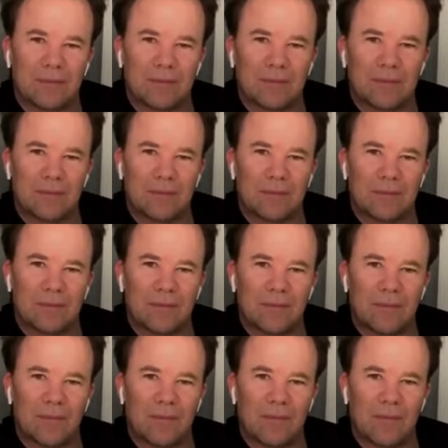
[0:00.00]

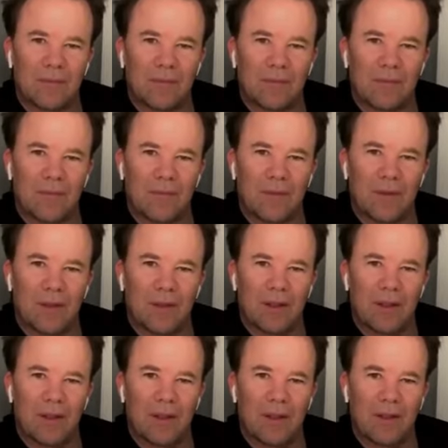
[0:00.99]

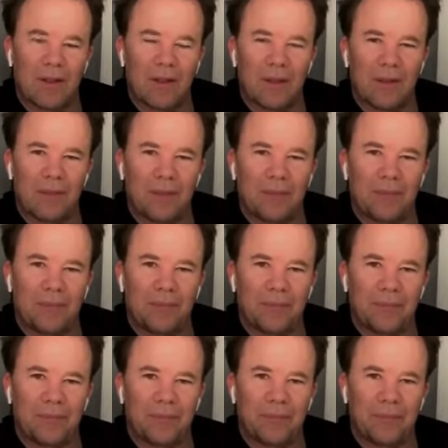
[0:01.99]

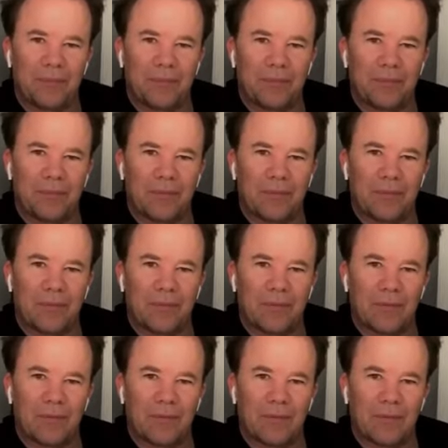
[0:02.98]
No words are spoken by the person on screen.